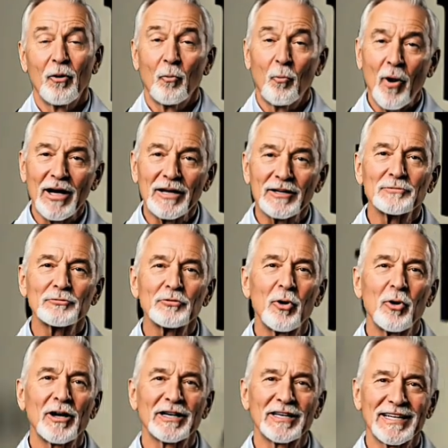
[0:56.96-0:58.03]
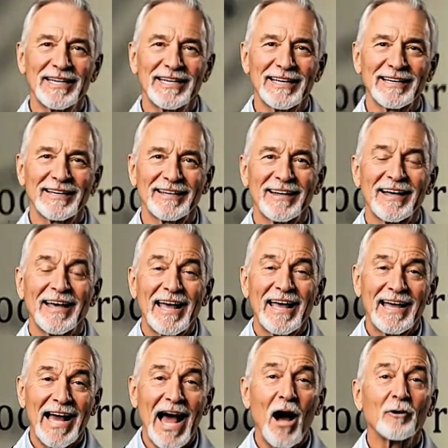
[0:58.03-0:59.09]
start by understanding what's really
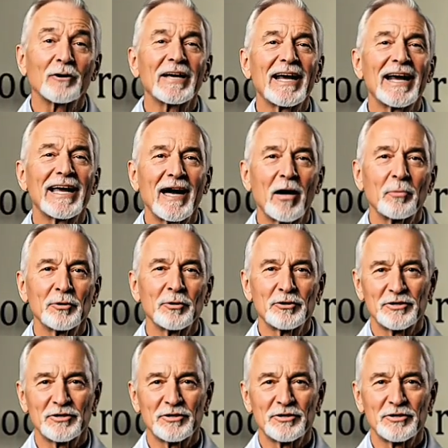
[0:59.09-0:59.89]
happening to your body